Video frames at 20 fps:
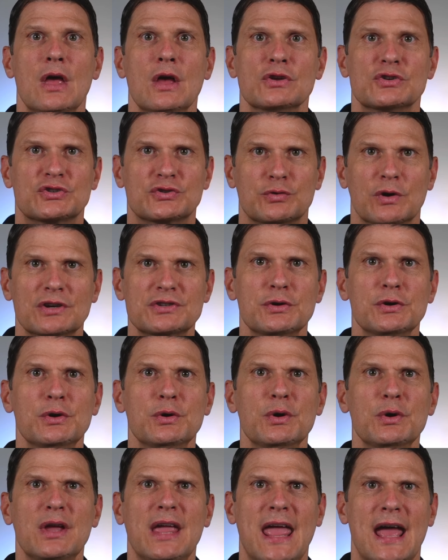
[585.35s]
Structure
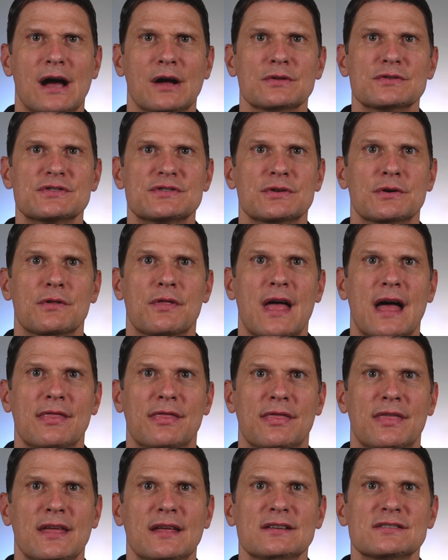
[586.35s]
your accounts so
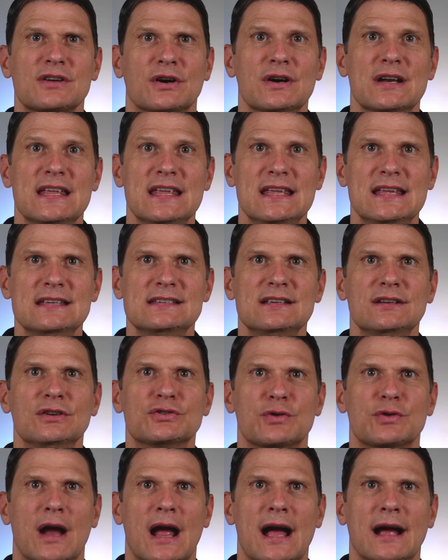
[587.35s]
that things are easy to
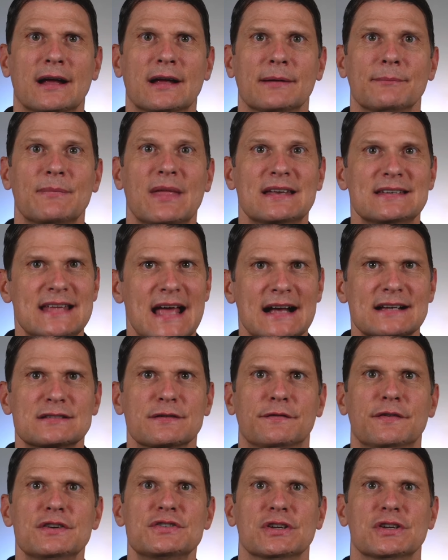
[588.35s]
track and tax
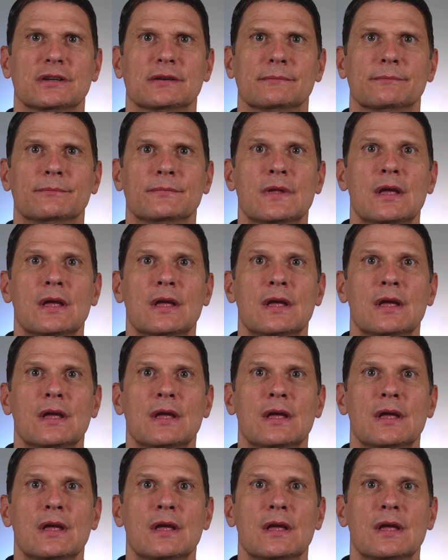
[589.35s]
efficient,